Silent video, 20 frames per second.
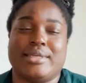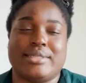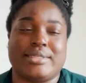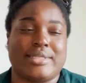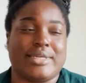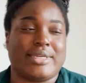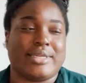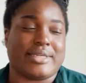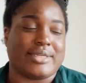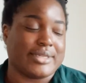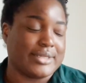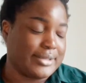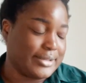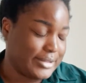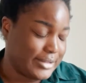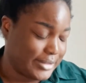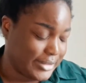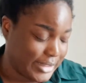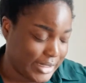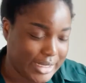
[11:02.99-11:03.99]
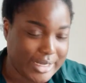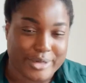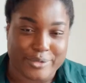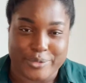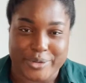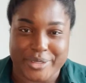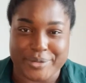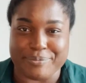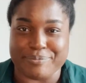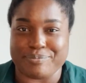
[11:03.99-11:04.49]
Dang.
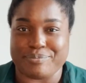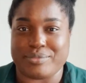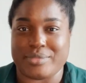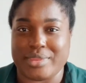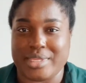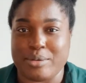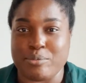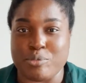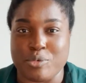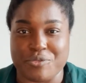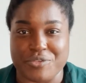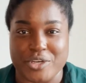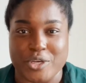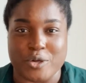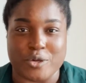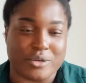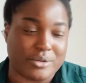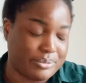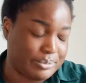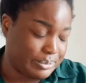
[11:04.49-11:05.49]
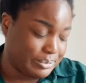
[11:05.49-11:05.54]
Anyway, moving on.